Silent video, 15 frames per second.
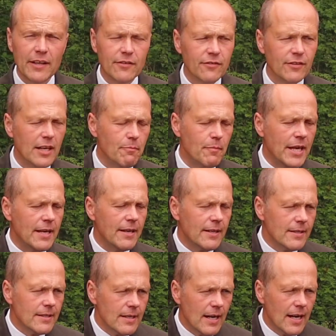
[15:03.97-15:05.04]
has sent me
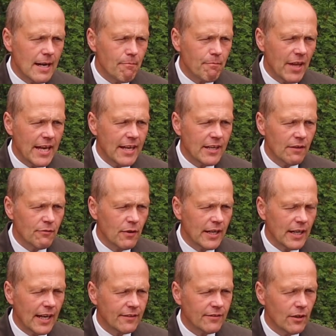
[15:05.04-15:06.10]
um, a
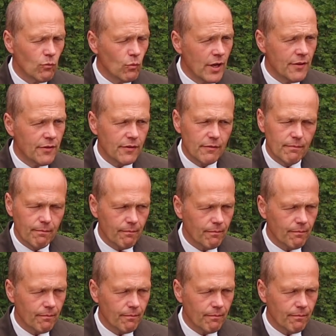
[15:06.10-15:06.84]
covering letter with